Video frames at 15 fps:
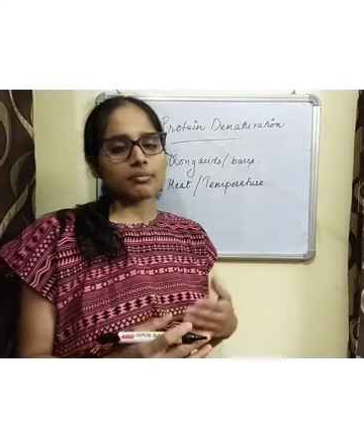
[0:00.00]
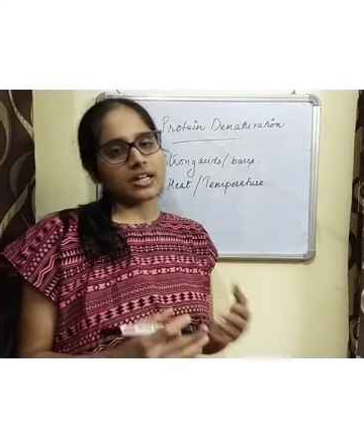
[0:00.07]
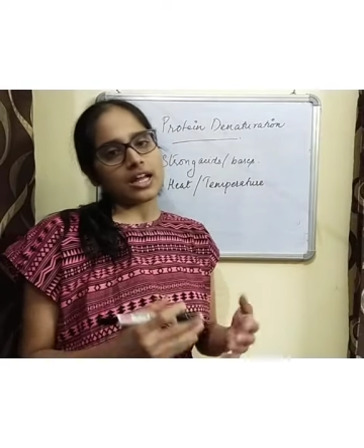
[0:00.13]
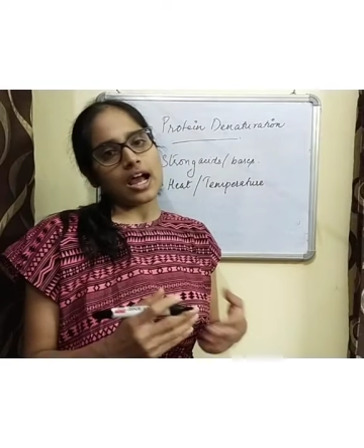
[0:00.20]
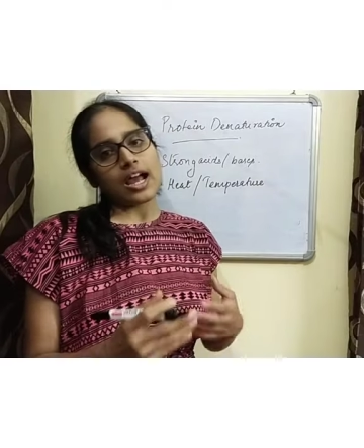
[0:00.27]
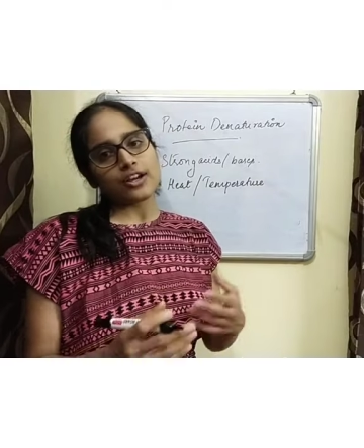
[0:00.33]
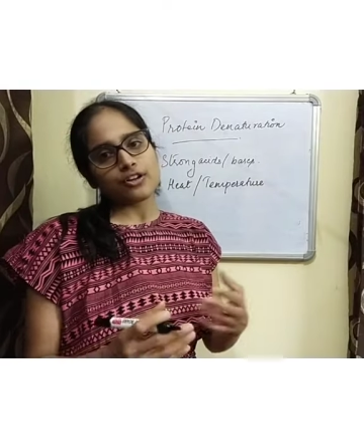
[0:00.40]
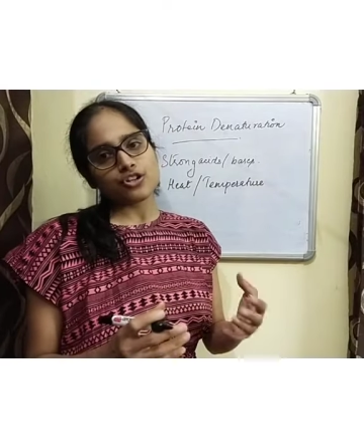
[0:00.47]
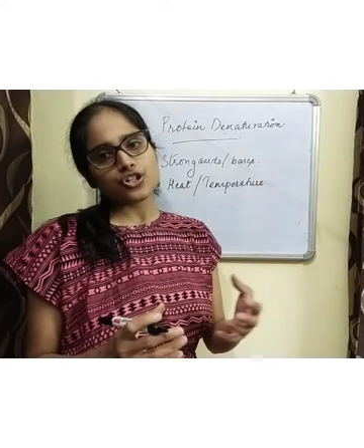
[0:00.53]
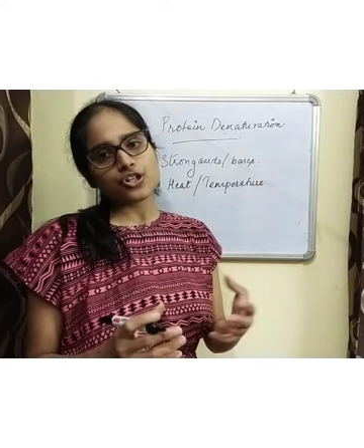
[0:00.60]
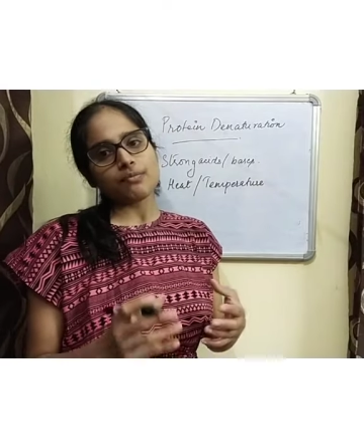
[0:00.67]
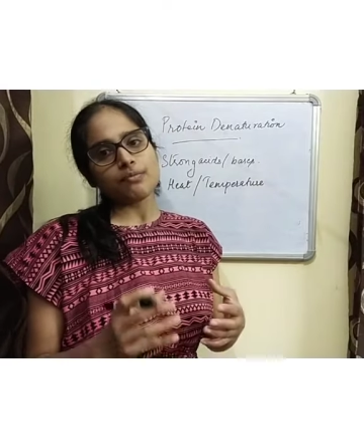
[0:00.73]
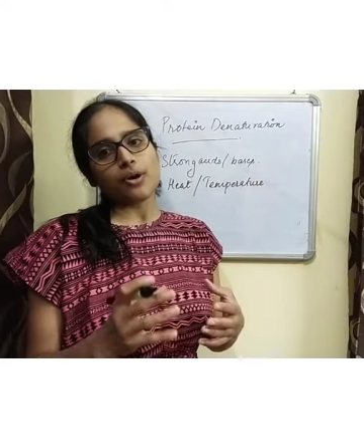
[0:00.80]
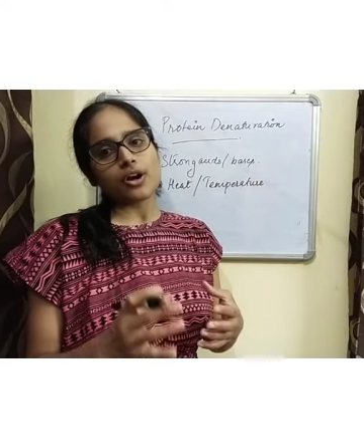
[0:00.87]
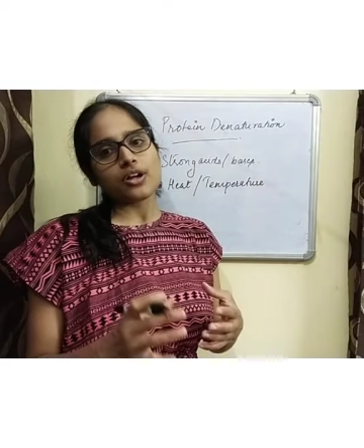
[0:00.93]

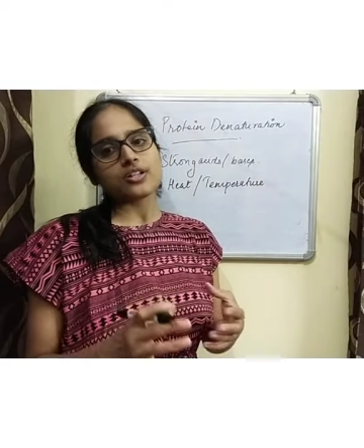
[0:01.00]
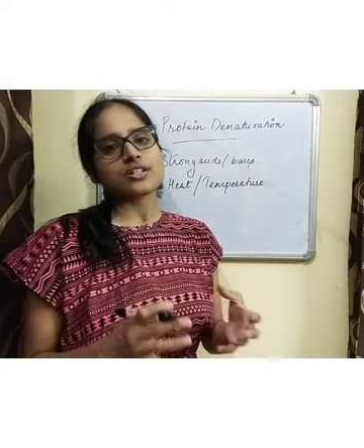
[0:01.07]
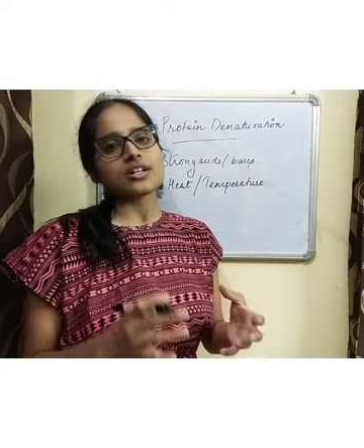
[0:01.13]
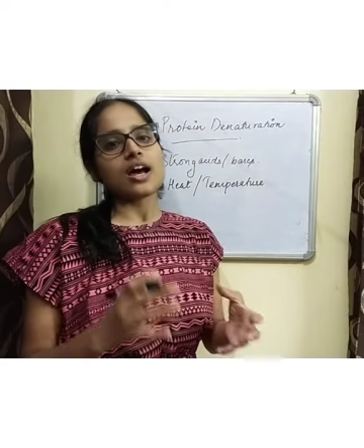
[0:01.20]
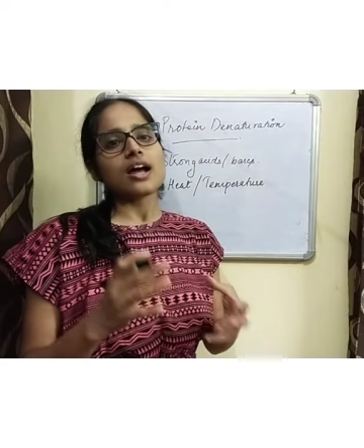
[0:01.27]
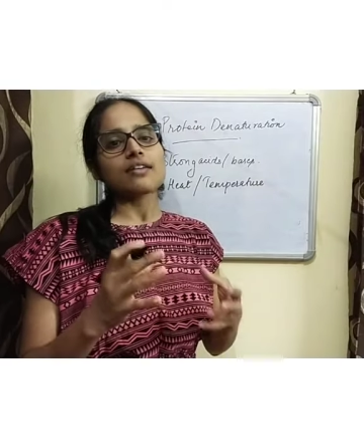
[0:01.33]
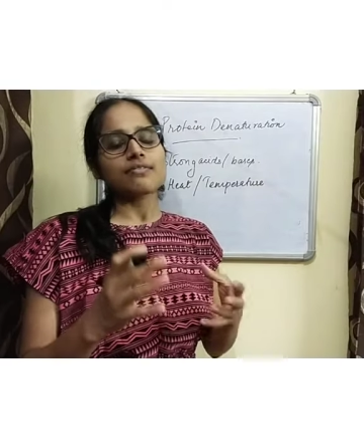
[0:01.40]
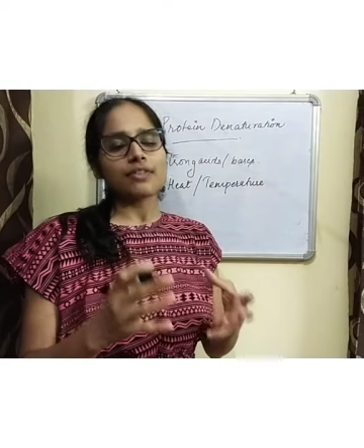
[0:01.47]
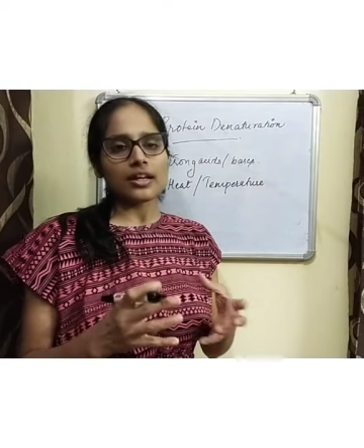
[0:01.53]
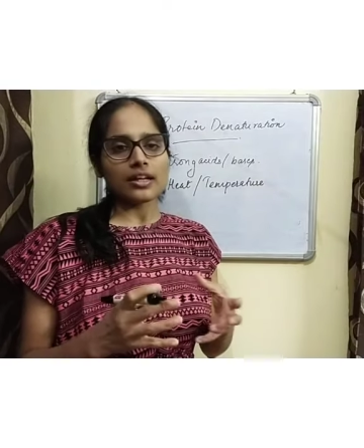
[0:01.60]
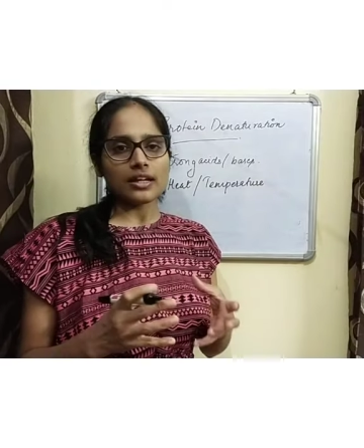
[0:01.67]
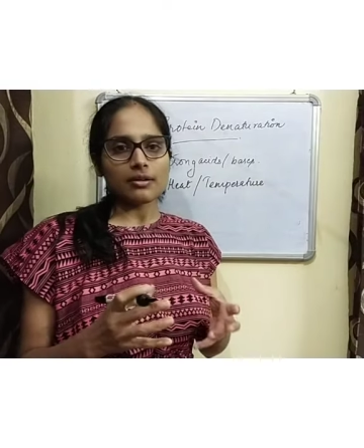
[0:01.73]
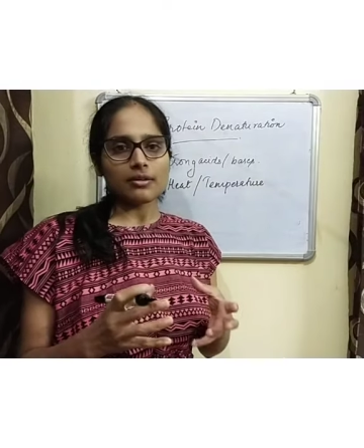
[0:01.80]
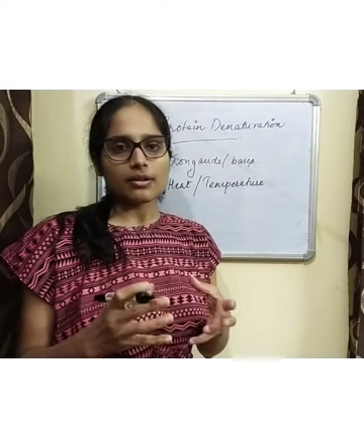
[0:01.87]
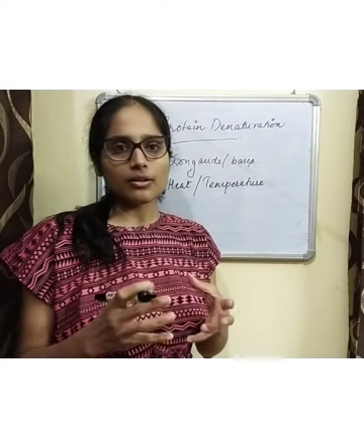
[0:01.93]
hydrogen bonds are
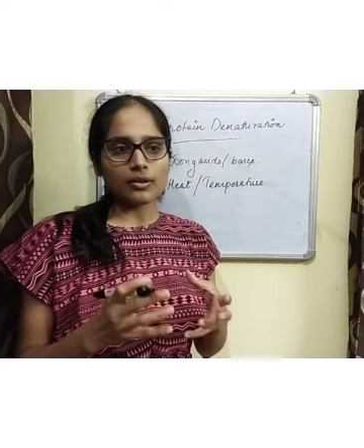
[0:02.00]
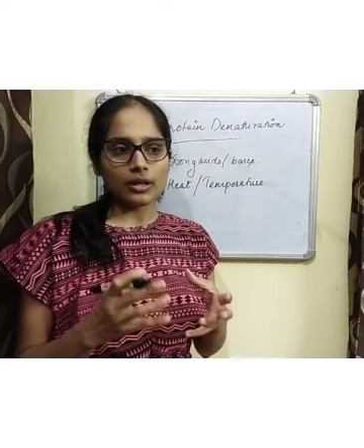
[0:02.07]
very